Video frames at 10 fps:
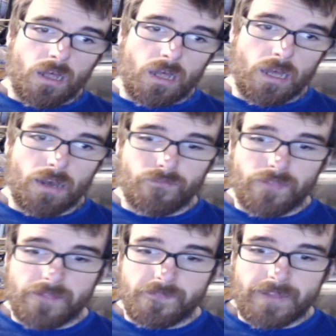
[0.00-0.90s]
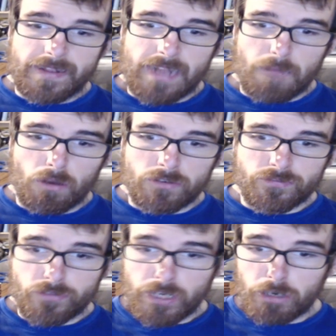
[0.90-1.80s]
Um, then, then that mode's
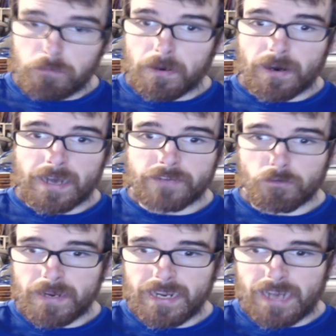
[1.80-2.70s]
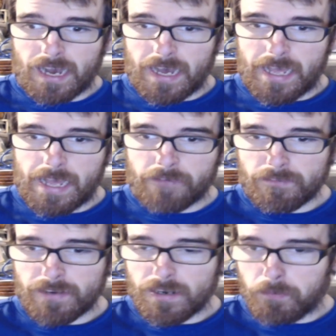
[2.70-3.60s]
for you. But like for me, uh, if I'm
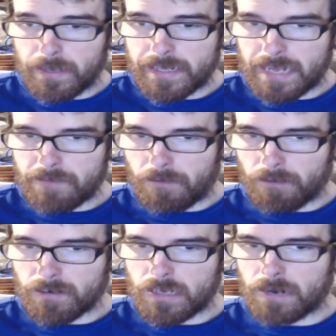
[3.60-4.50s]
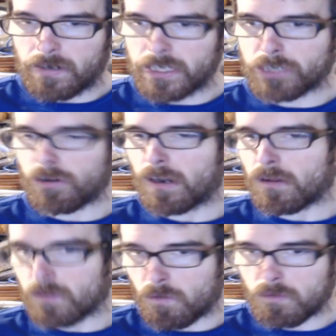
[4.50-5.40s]
gonna play the game, I'm gonna at least try to
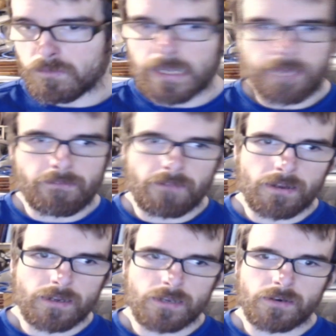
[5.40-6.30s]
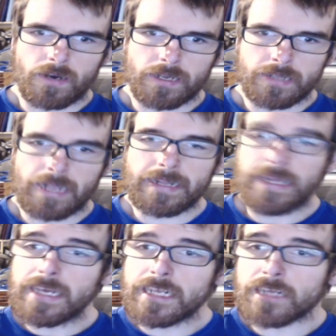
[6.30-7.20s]
learn the game. I'm not gonna like take the
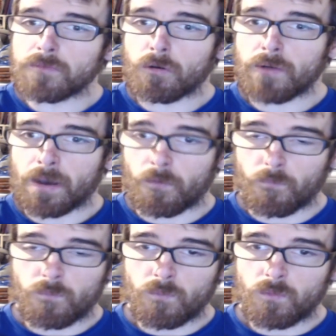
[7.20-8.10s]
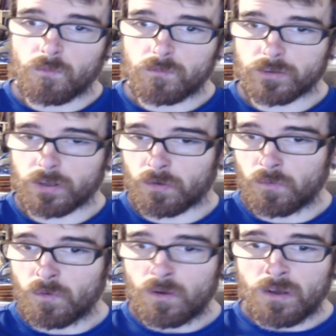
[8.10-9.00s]
easy mode out. So,
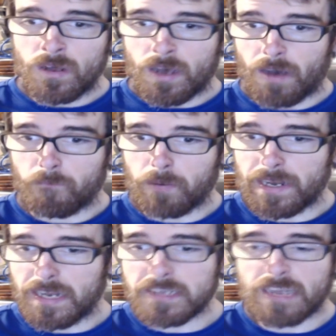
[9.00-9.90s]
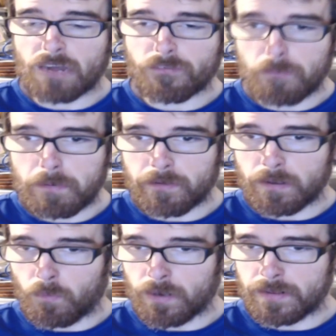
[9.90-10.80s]
um, but it is there for people that
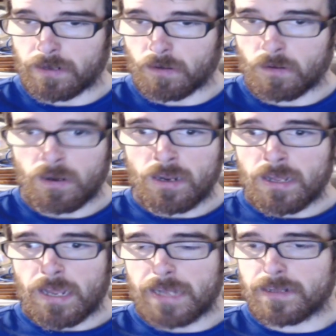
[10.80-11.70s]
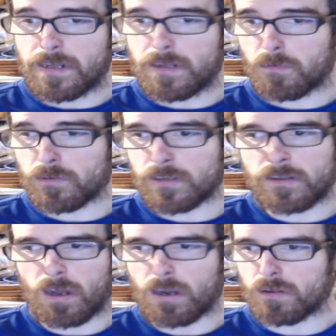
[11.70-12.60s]
want it there and there was a
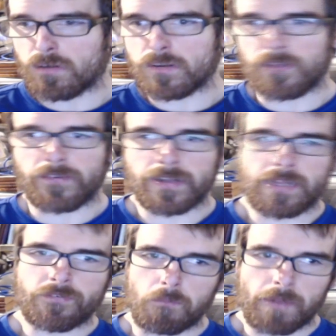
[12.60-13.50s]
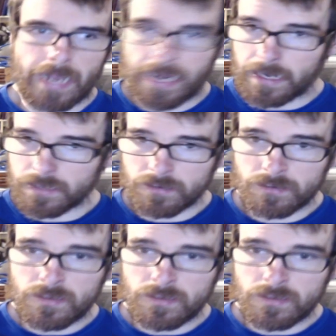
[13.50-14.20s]
ton of other stuff like different mechanics,